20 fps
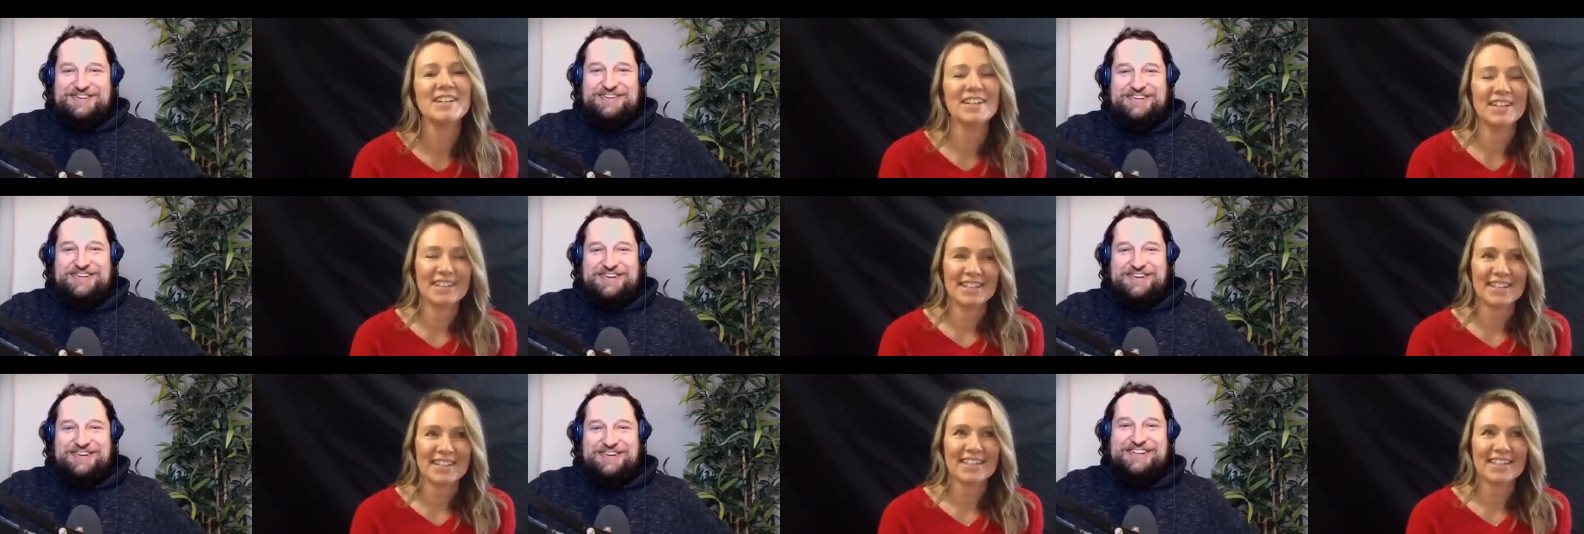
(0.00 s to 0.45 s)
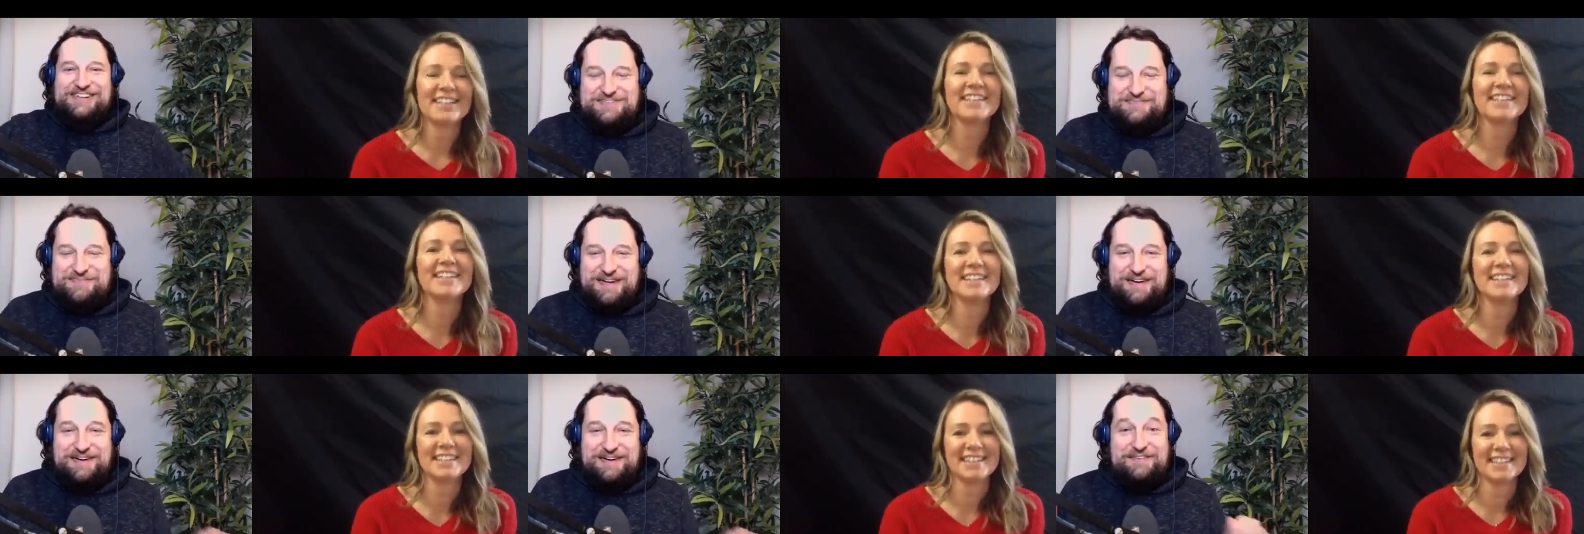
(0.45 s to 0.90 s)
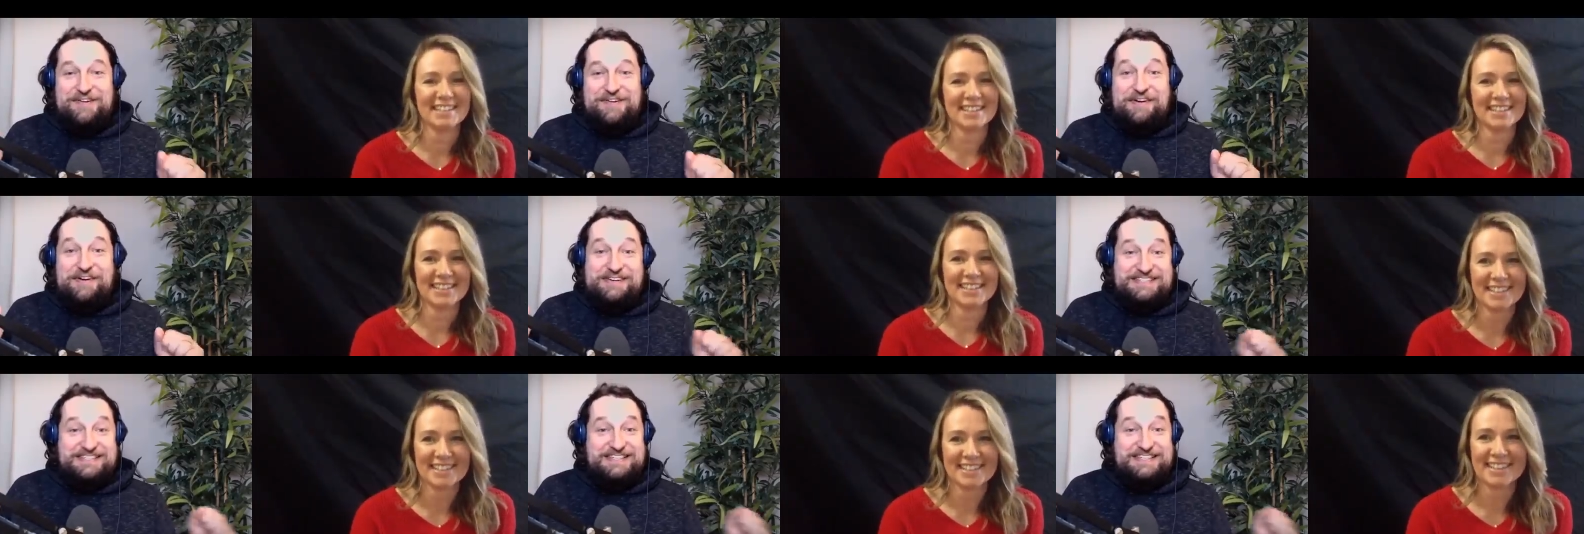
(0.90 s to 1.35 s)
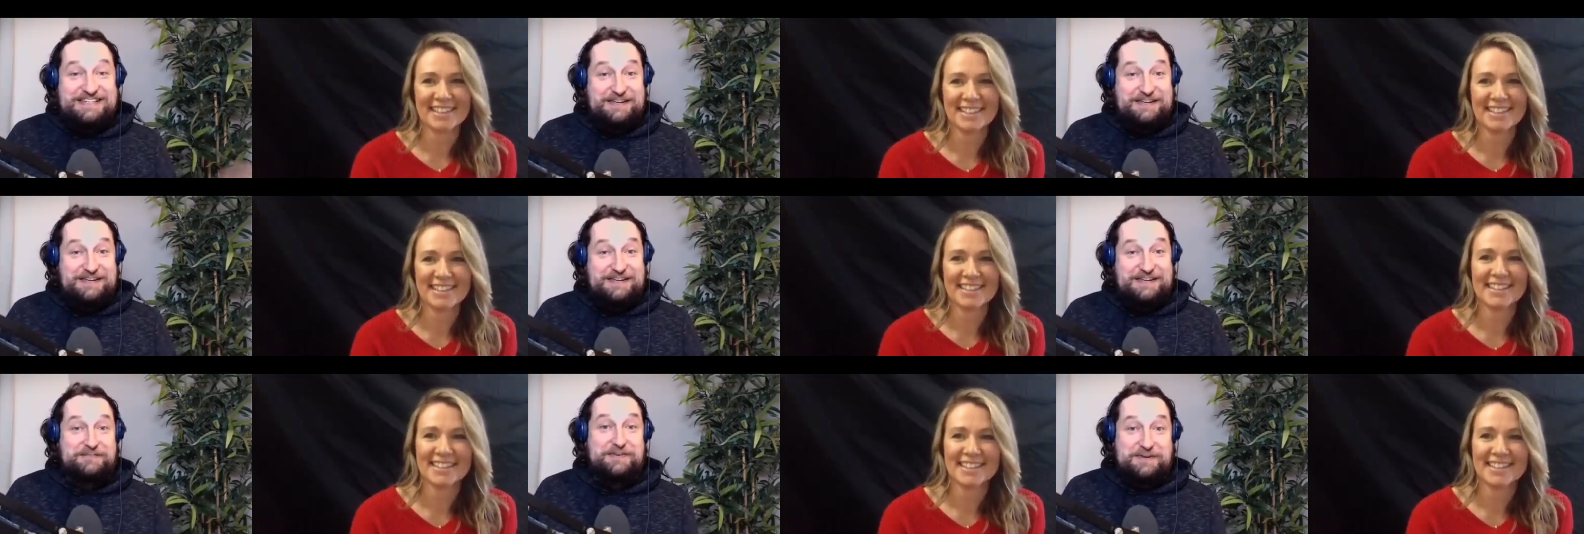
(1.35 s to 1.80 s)
Speaker 1: of, your knowledge about a very
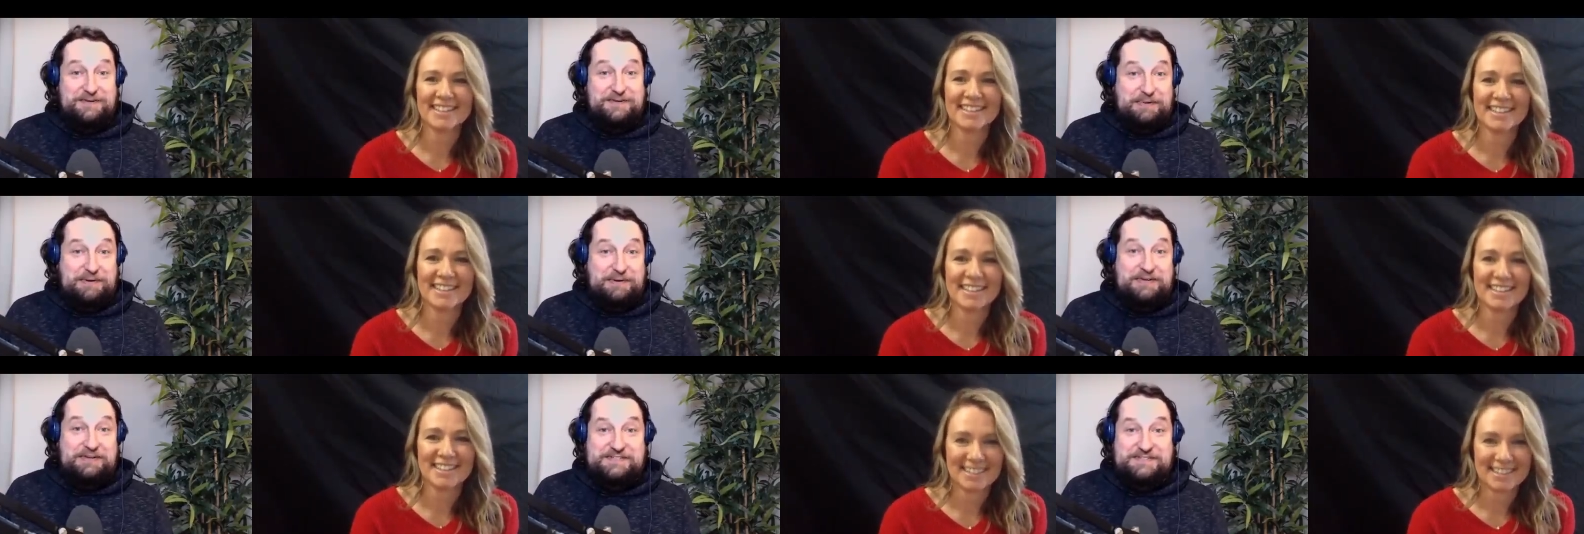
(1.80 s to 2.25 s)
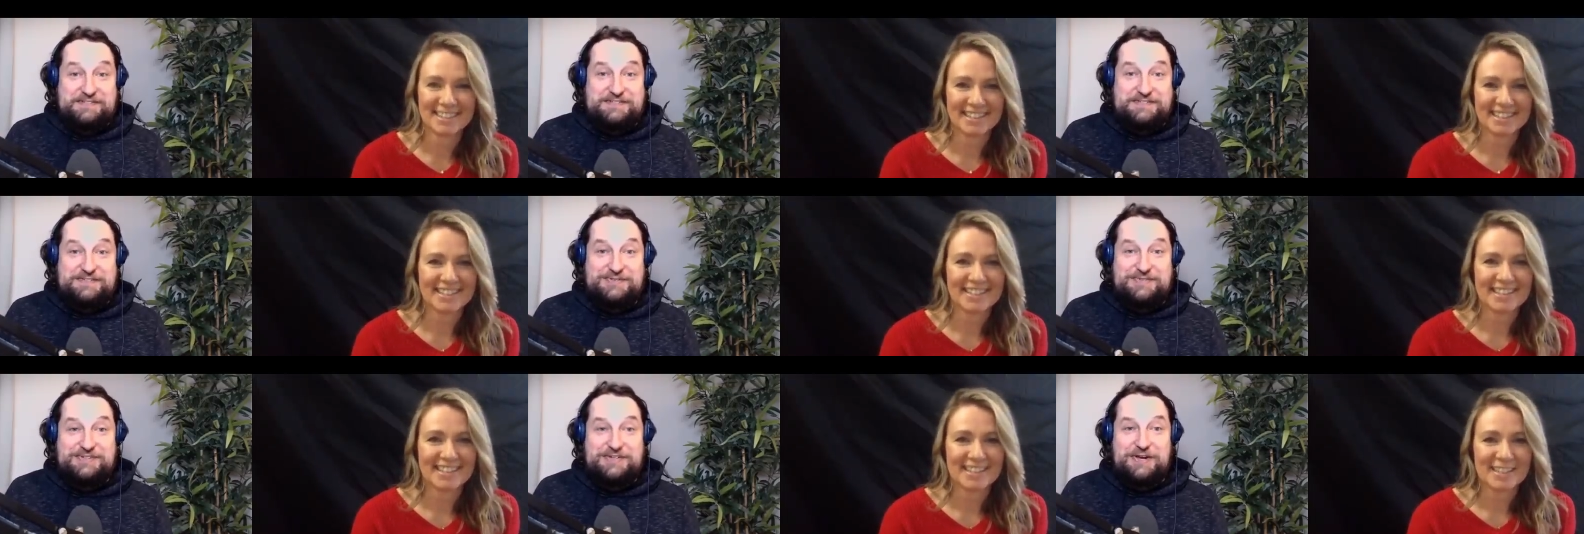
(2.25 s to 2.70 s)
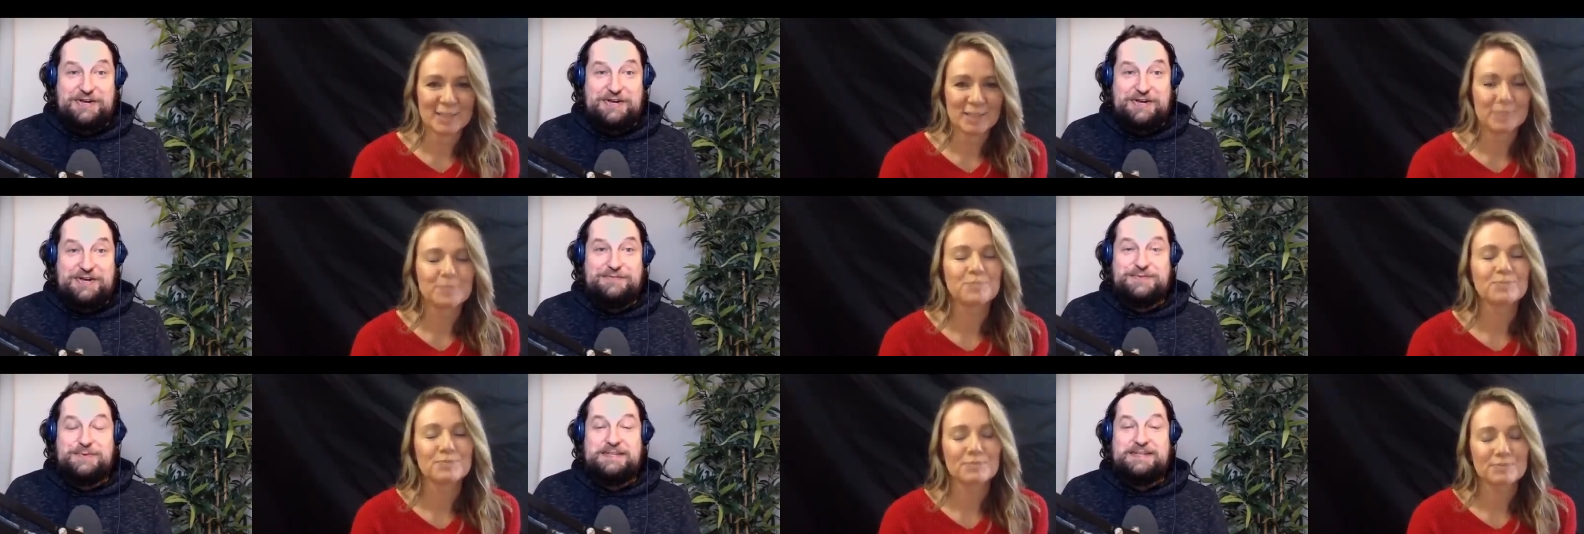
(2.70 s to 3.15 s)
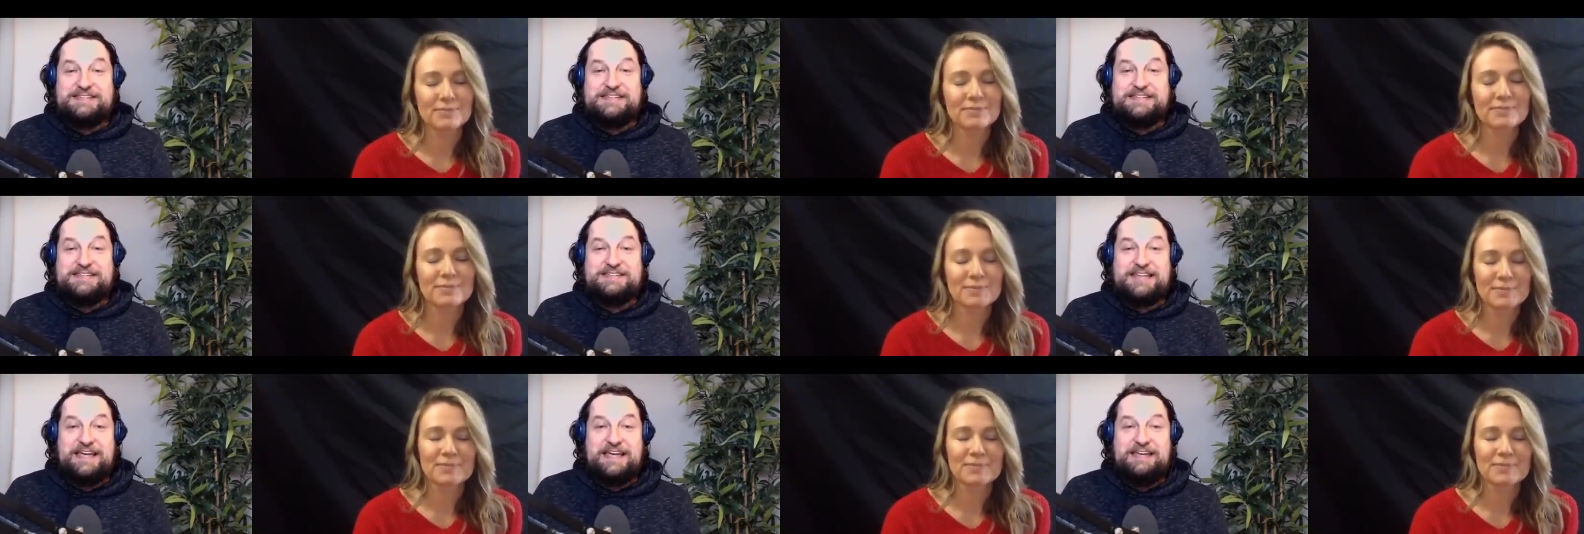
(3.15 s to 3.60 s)
significant person to Jehovah's
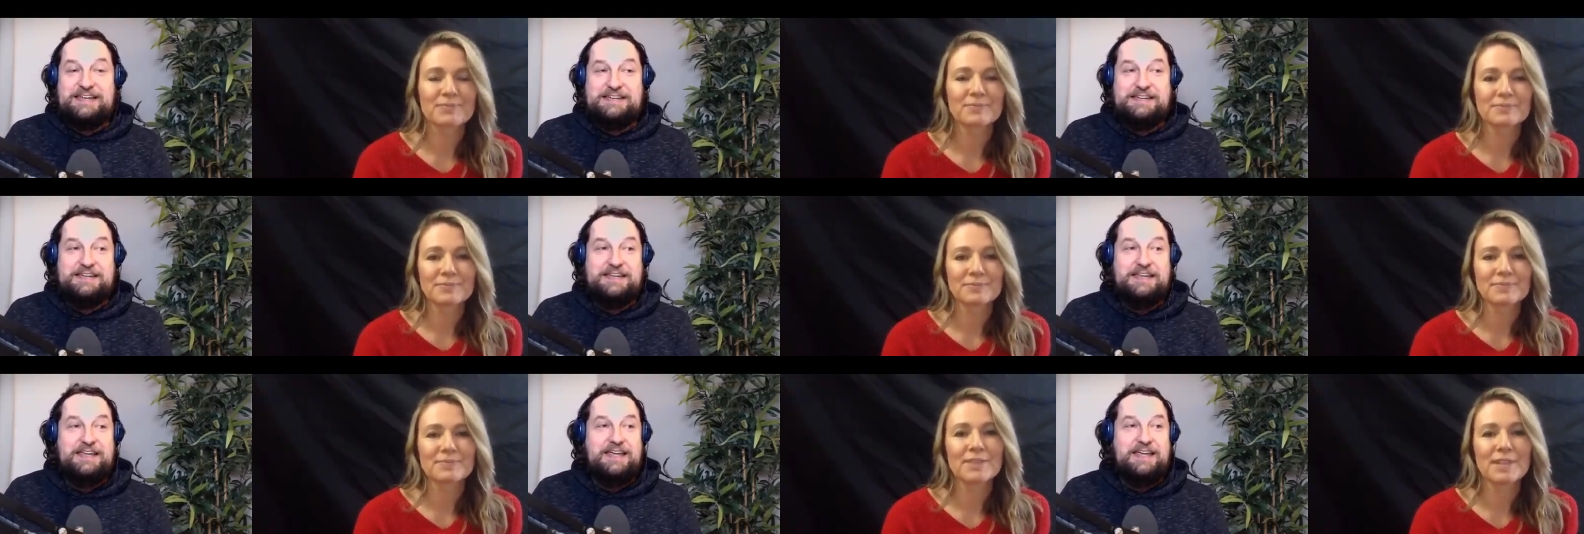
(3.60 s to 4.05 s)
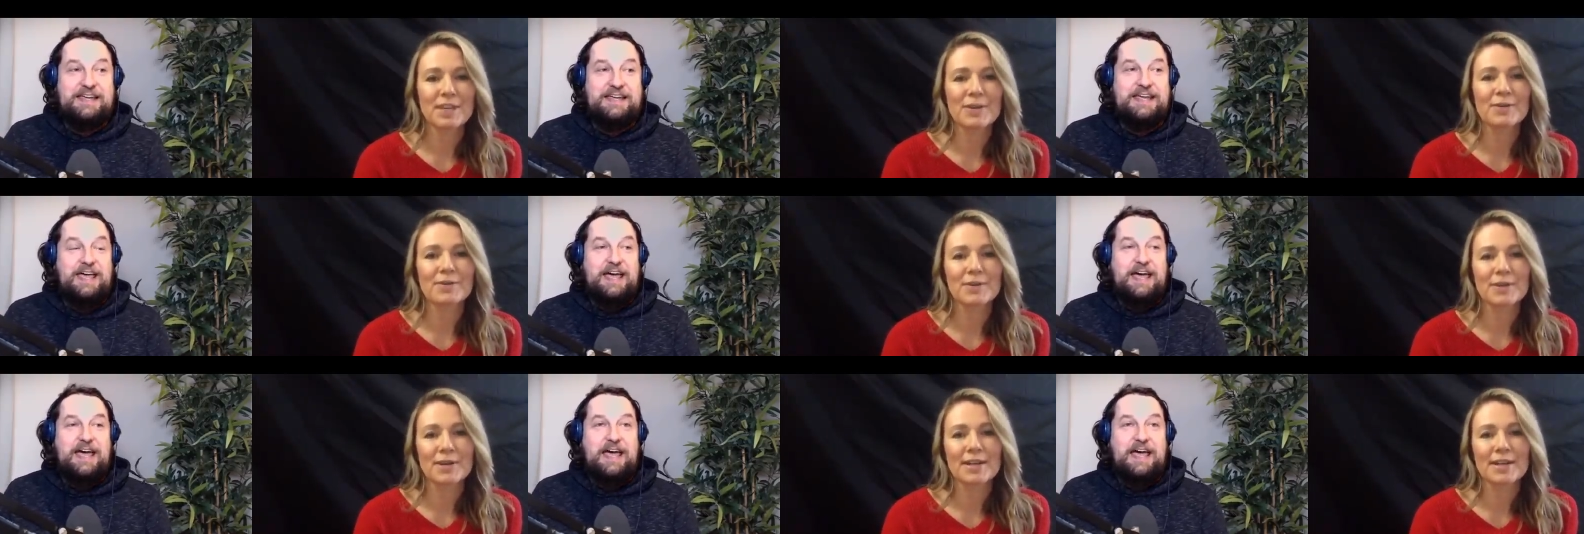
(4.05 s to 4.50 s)
Witnesses, and no.